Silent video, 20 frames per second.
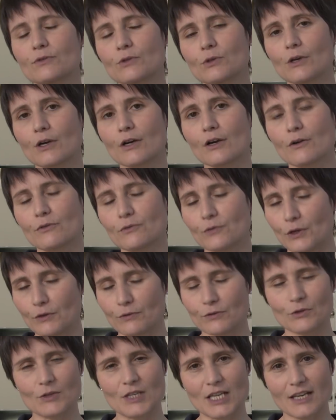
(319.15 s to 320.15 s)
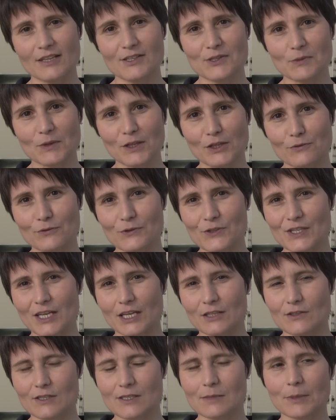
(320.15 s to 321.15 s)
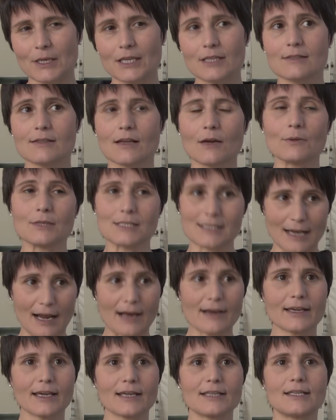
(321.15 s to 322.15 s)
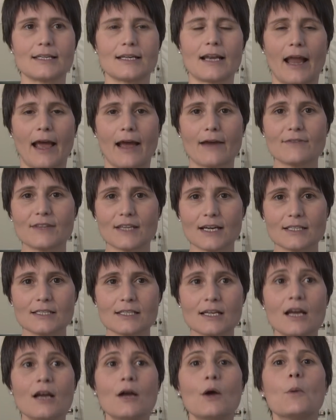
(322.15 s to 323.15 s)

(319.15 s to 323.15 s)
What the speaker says: for a few days when they first get to space. I was lucky I didn't have that.